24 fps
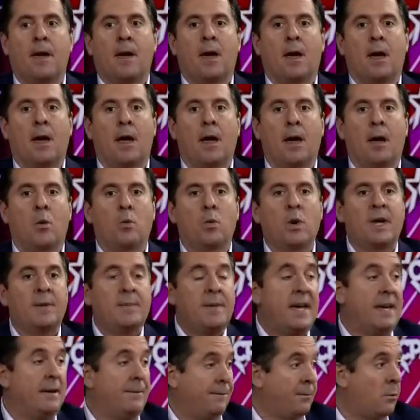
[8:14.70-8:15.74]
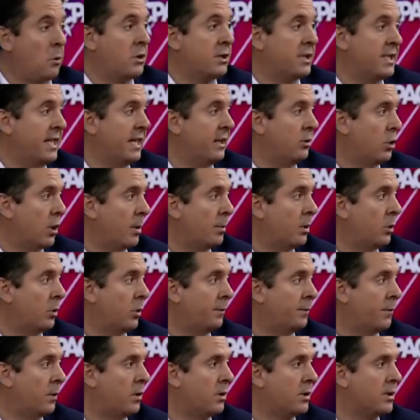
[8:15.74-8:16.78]
We made 14 criminal
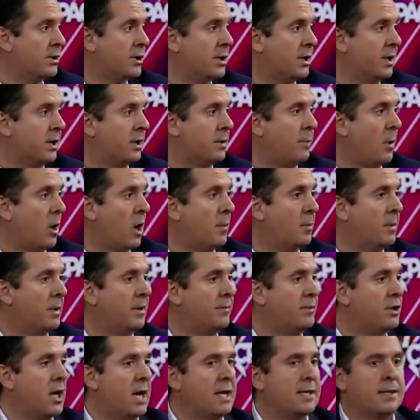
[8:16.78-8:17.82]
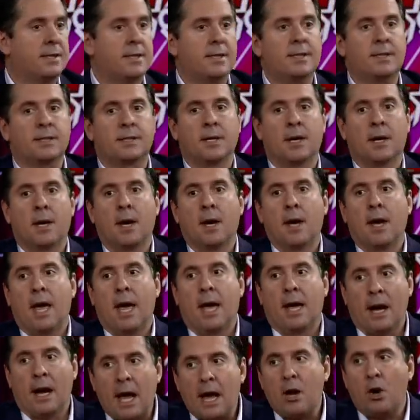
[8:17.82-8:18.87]
referrals to the Department of Justice, and
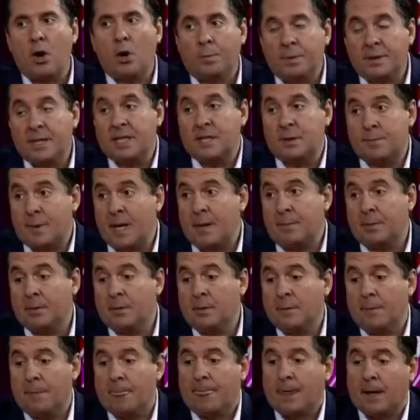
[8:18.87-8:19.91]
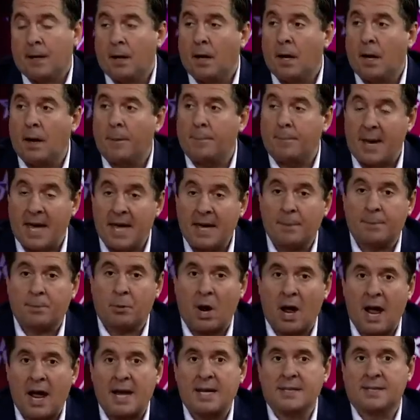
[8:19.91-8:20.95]
I hope these people pay a
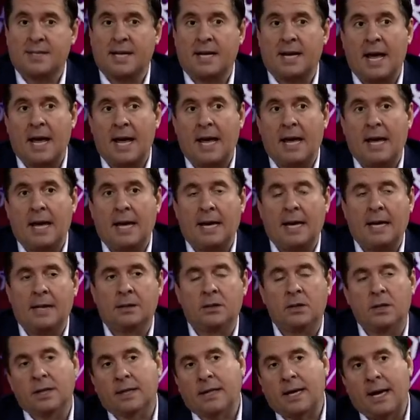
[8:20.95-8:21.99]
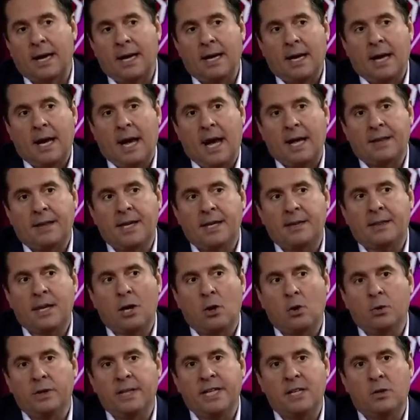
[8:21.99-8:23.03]
price. And look, I think the
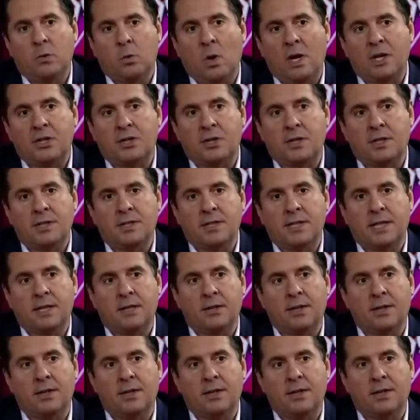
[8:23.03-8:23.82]
only questions here that